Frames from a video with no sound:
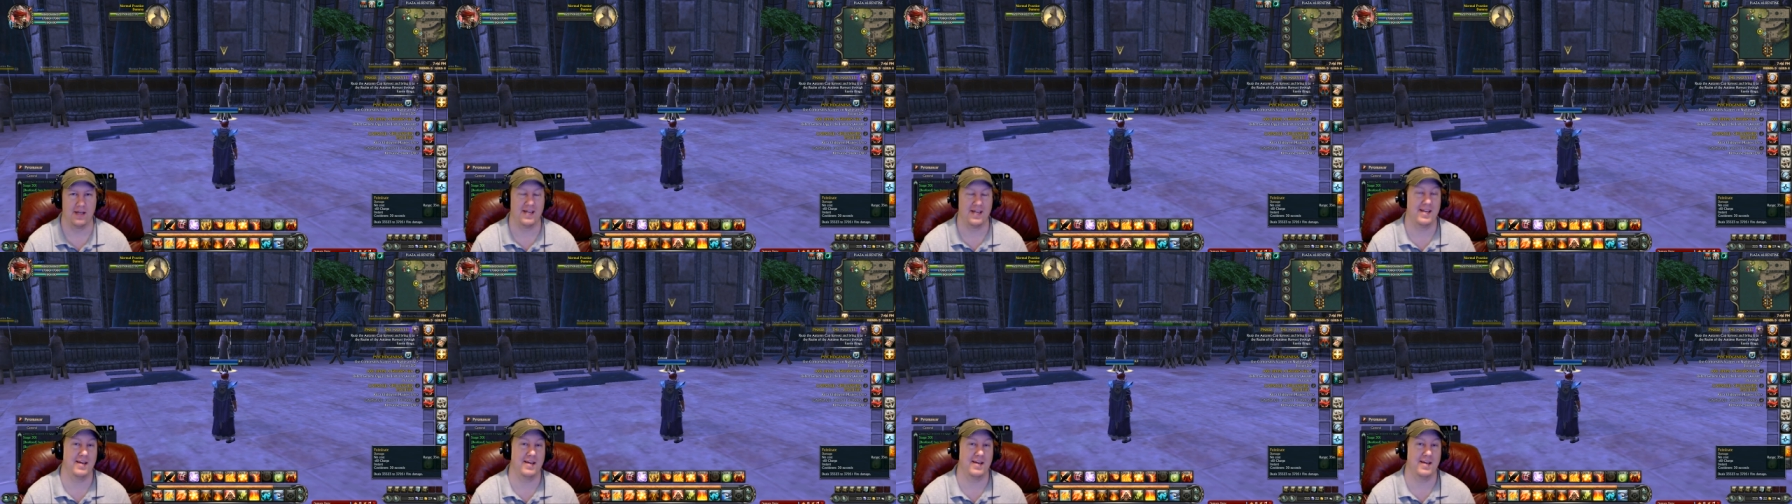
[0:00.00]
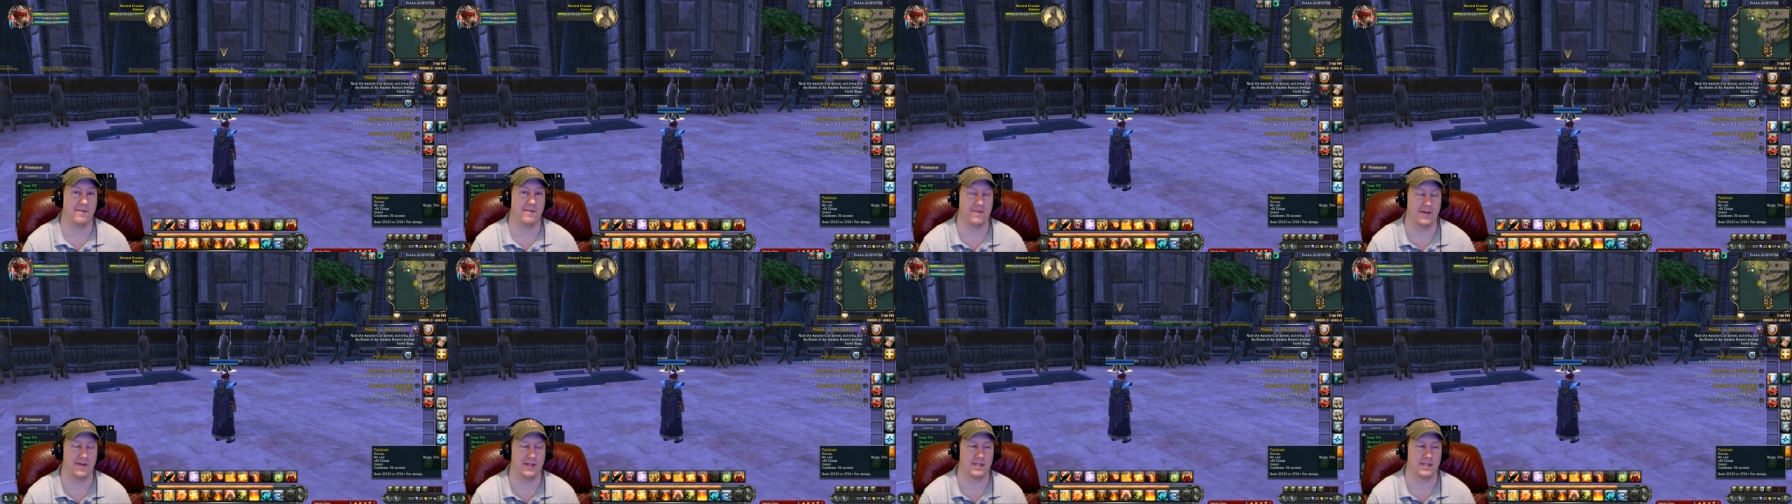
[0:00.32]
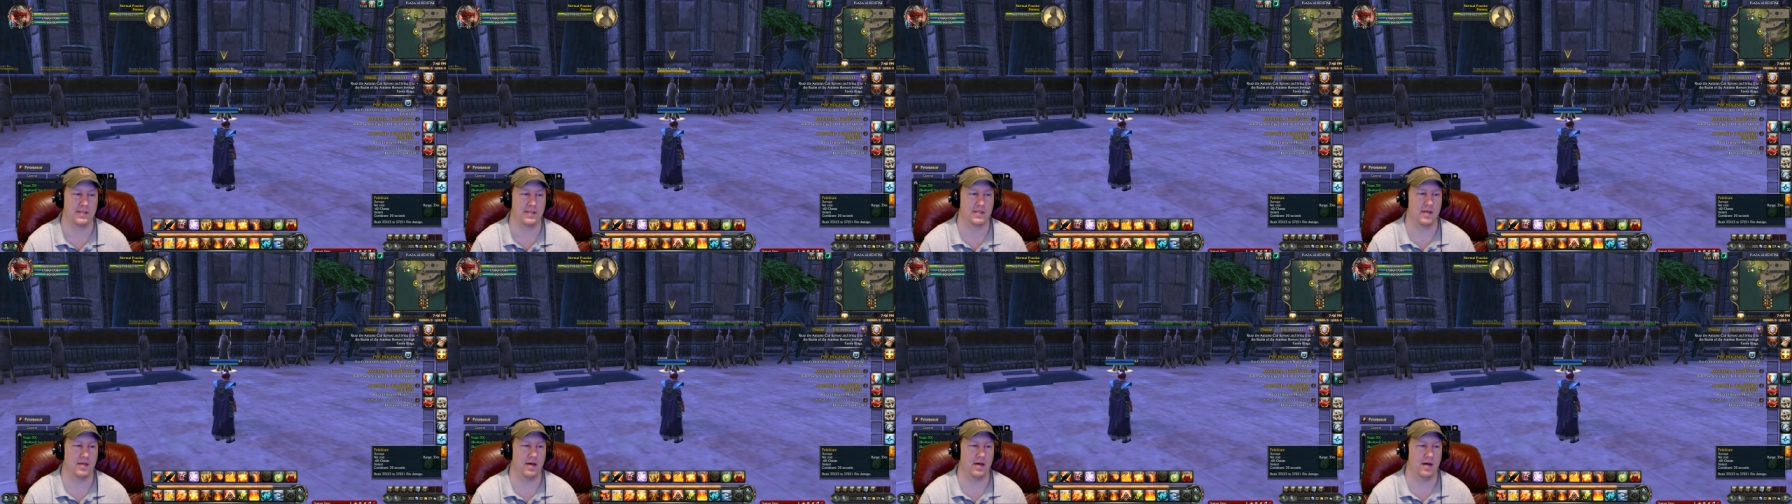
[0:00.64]
if
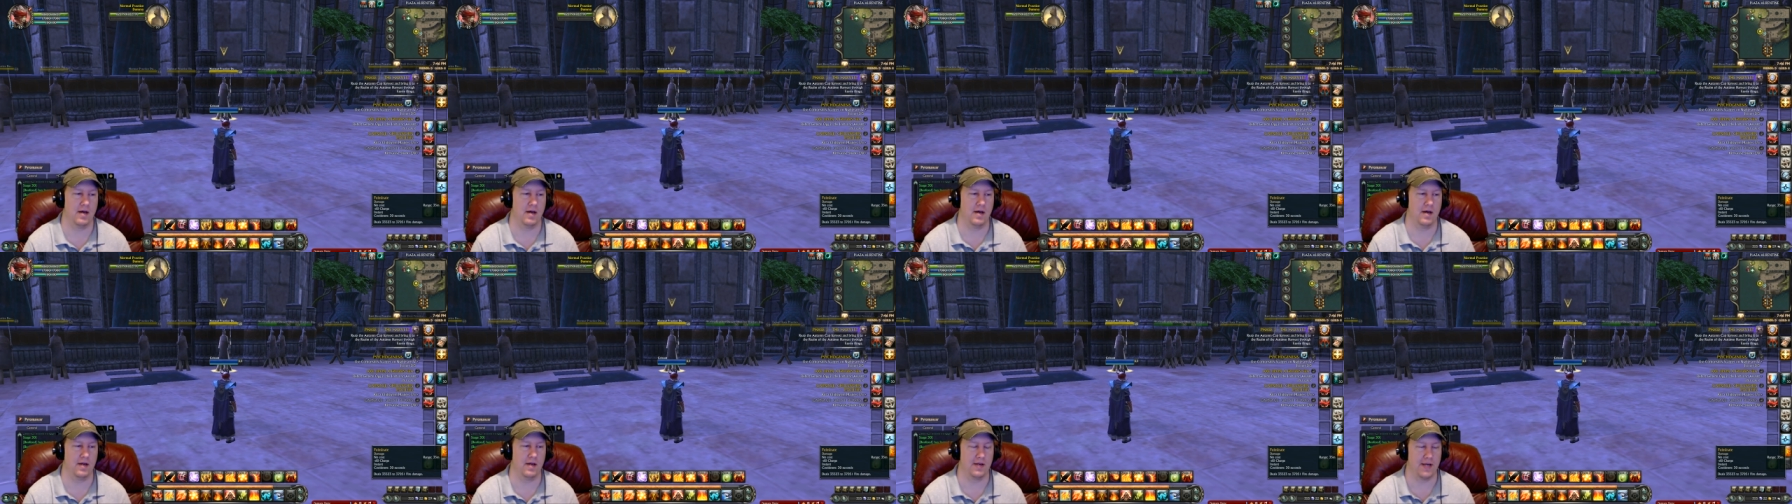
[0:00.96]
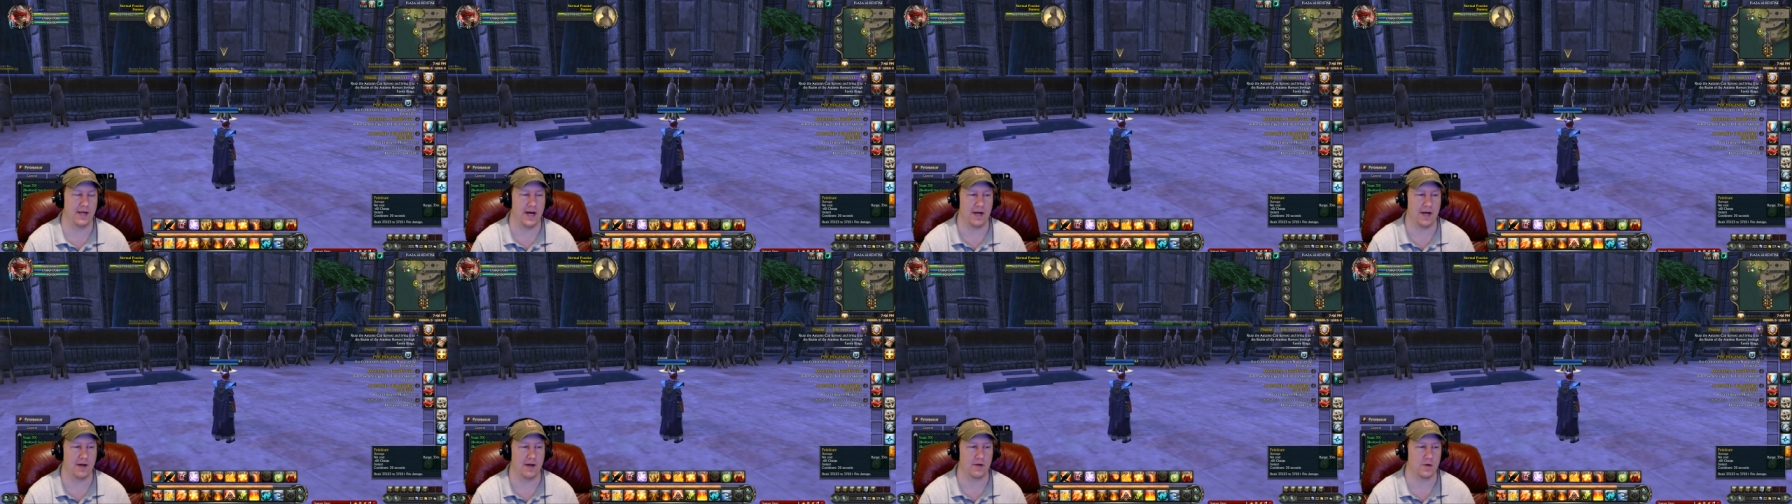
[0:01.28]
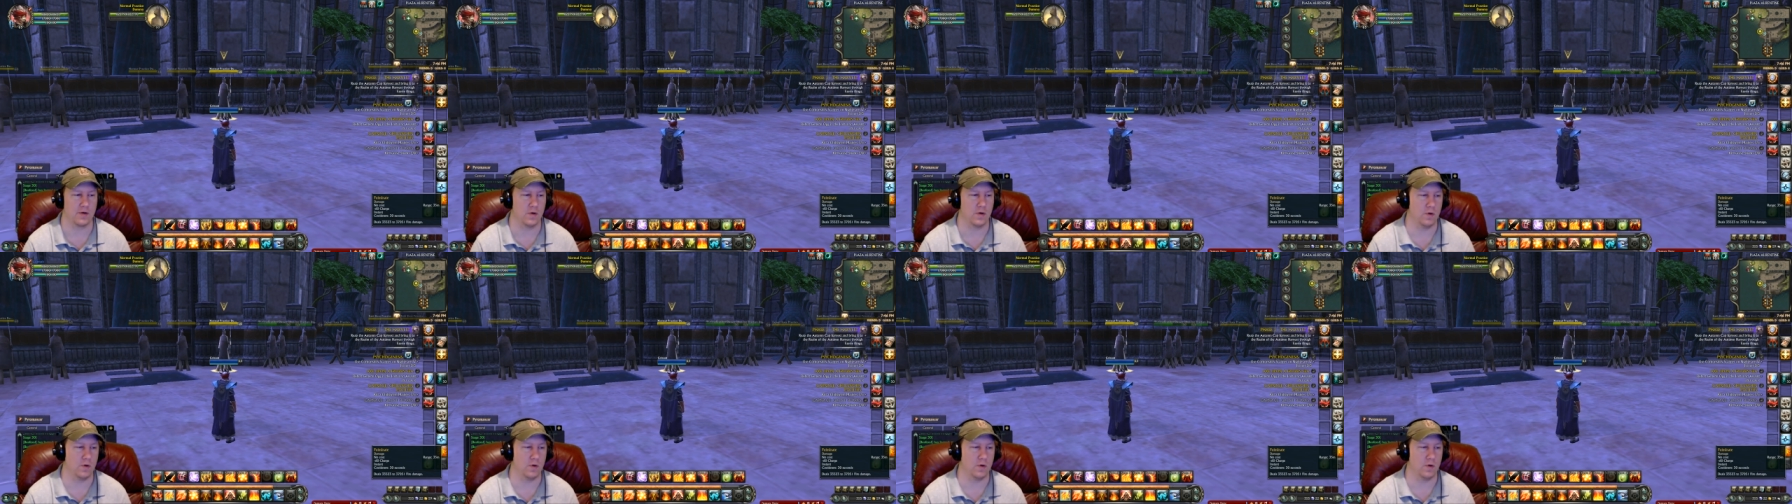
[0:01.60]
it's not on